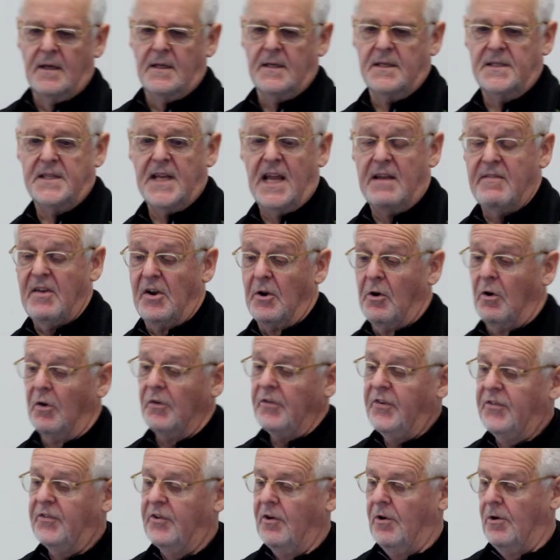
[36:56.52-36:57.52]
David
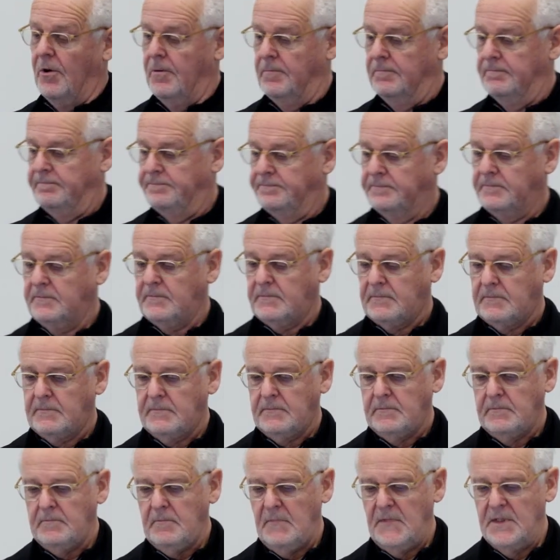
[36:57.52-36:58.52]
also
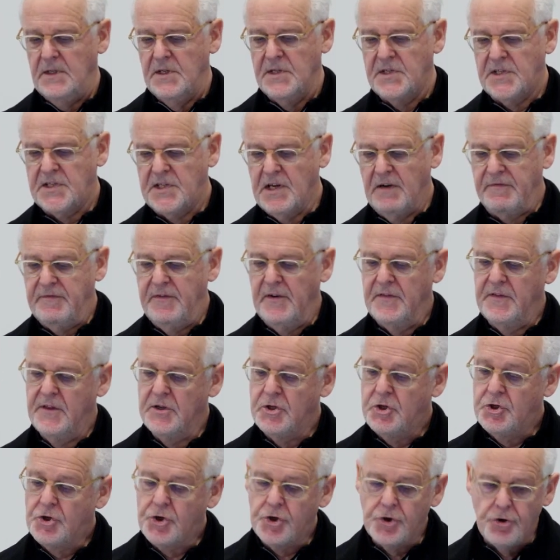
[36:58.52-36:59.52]
suffered the
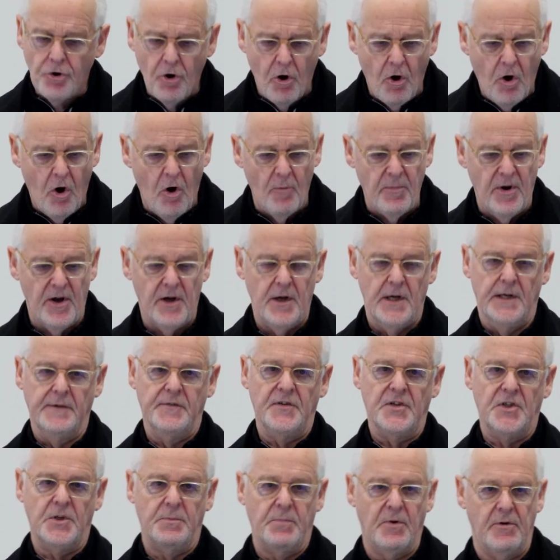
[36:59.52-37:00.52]
trauma of
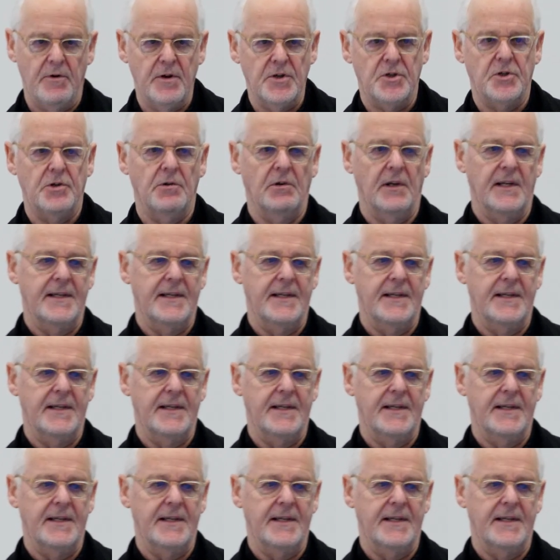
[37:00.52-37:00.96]
spiritual